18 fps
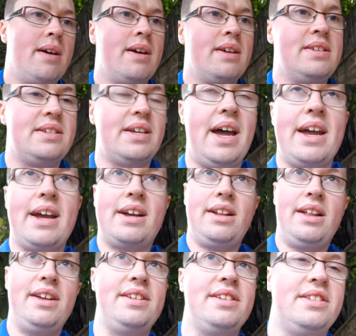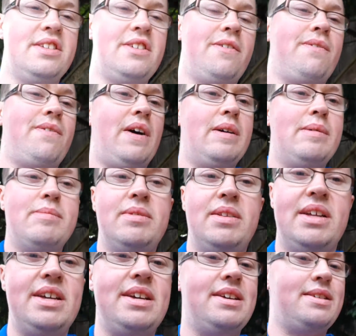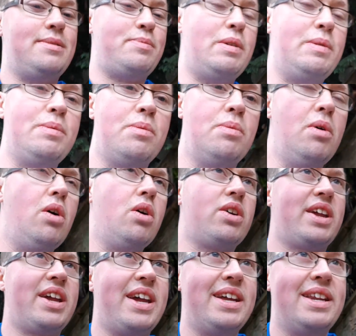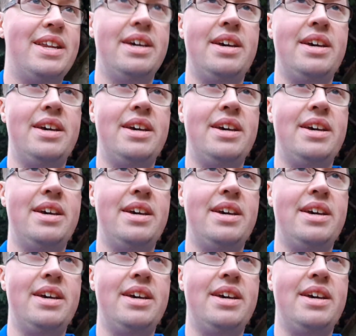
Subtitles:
cyclists, families, people walking.